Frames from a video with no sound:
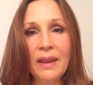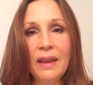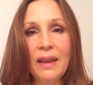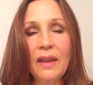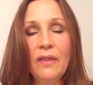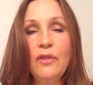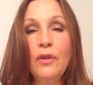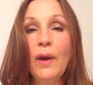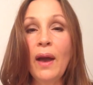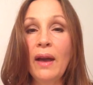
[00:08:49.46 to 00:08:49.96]

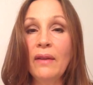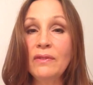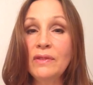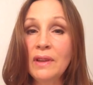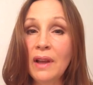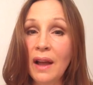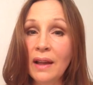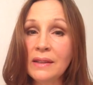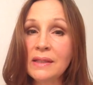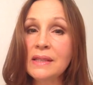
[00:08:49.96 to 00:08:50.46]
If you have
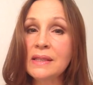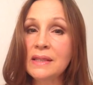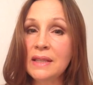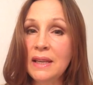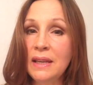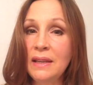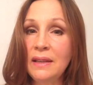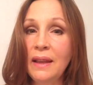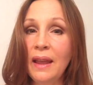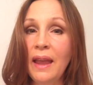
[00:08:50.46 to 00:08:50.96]
not
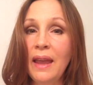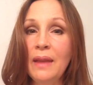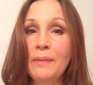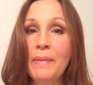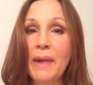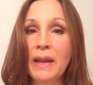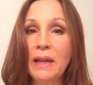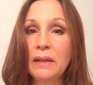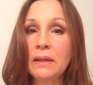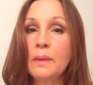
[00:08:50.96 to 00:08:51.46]
seen a
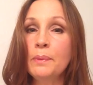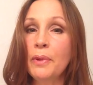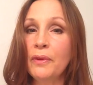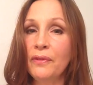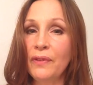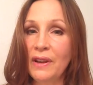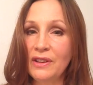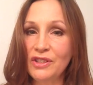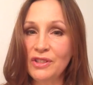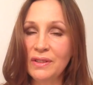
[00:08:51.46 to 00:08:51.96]
medical
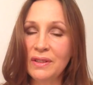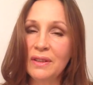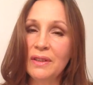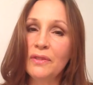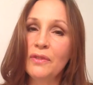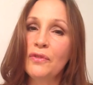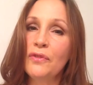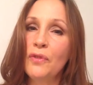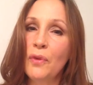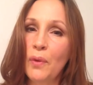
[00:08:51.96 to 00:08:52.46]

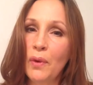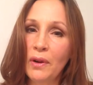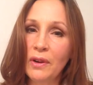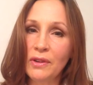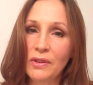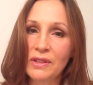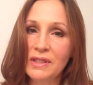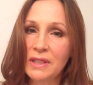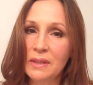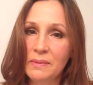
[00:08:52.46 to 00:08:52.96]
professional for
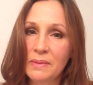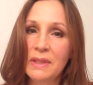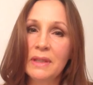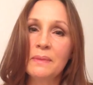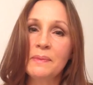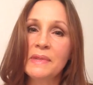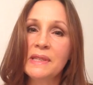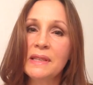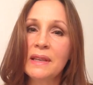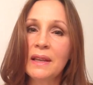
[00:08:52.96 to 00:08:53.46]
your
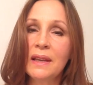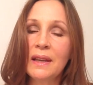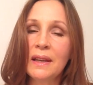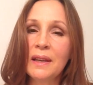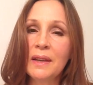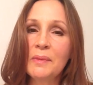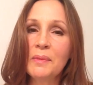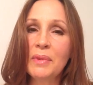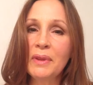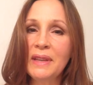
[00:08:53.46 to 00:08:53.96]
symptoms,
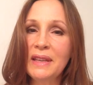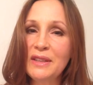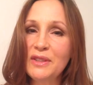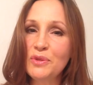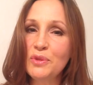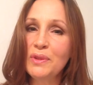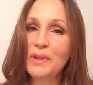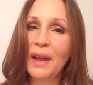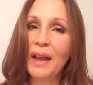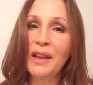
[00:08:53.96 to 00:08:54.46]
please
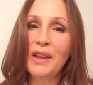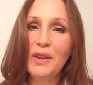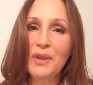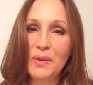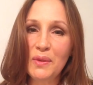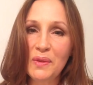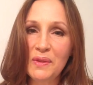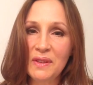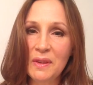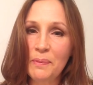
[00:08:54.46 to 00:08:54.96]
do not
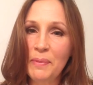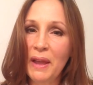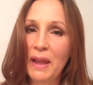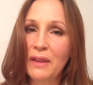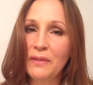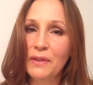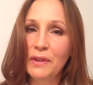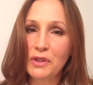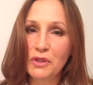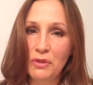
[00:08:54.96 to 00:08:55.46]
use a
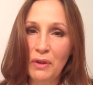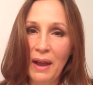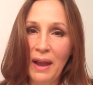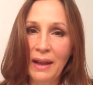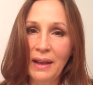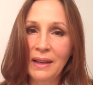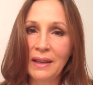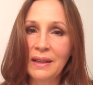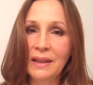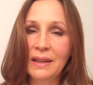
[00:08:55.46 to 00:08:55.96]
pelvic
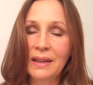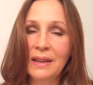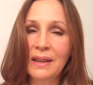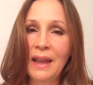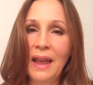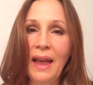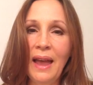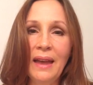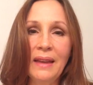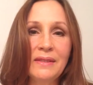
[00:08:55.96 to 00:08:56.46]
track
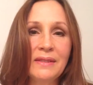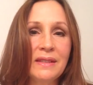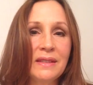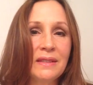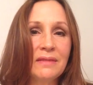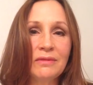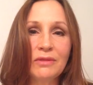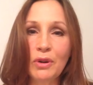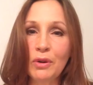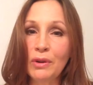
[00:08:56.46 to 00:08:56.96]
as
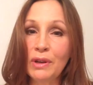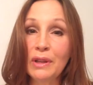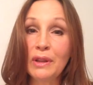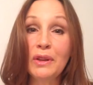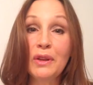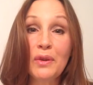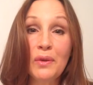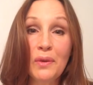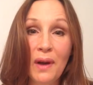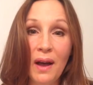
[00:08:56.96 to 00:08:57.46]
or in
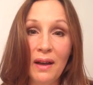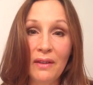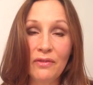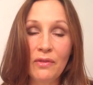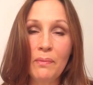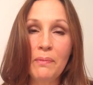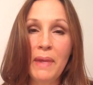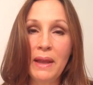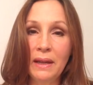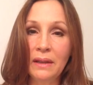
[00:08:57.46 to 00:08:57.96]
lieu of
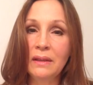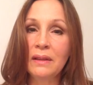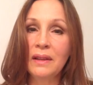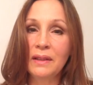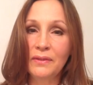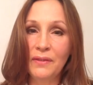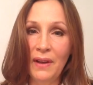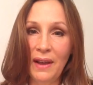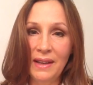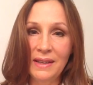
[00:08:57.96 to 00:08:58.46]
medical
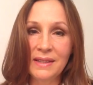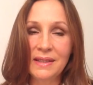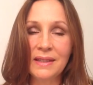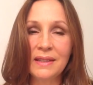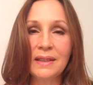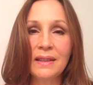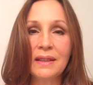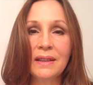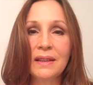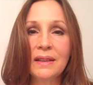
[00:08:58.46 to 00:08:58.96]
advice.
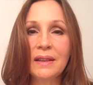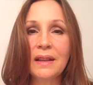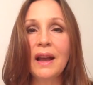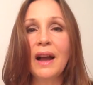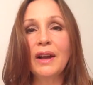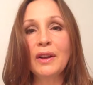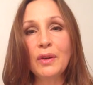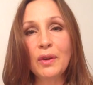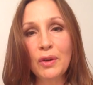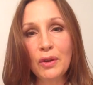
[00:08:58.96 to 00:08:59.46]

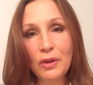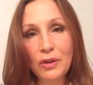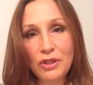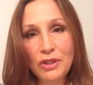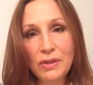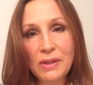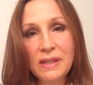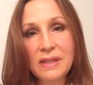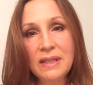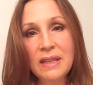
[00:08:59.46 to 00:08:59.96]
I urge
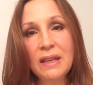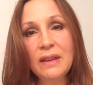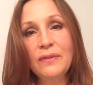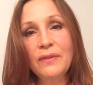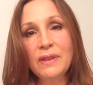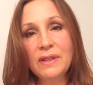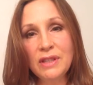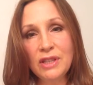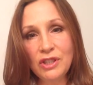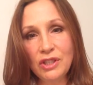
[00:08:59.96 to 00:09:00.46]
you to see a
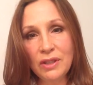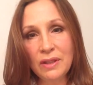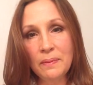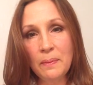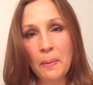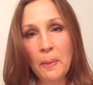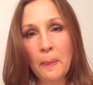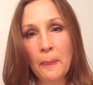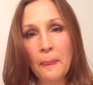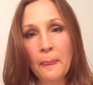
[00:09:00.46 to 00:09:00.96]

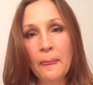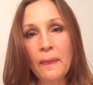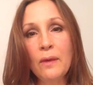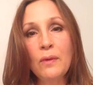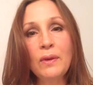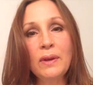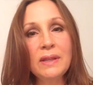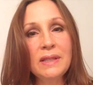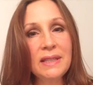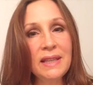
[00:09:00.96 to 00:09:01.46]
physician who
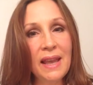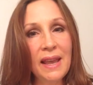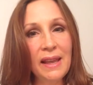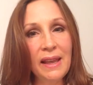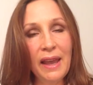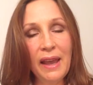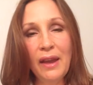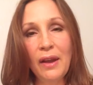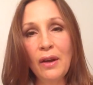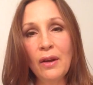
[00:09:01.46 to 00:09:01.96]
can take
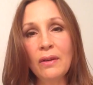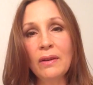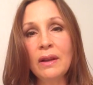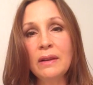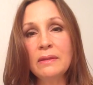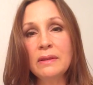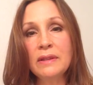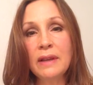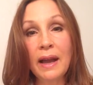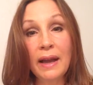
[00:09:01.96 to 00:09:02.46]
care
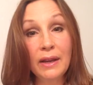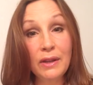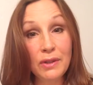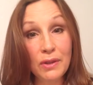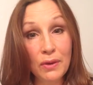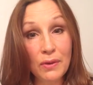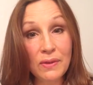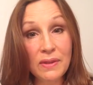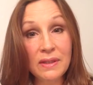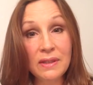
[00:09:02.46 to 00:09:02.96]
and
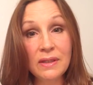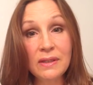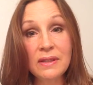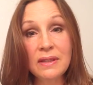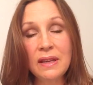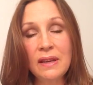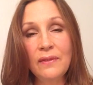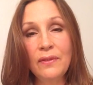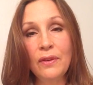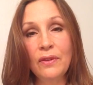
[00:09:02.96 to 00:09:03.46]
diagnose to
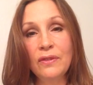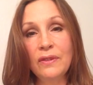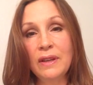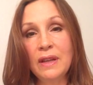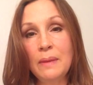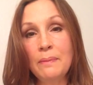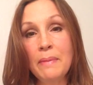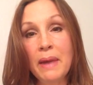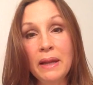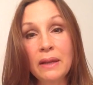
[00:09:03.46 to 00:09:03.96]
see if there's
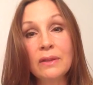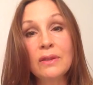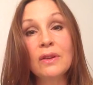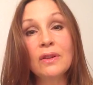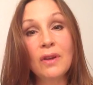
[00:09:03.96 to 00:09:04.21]
any medical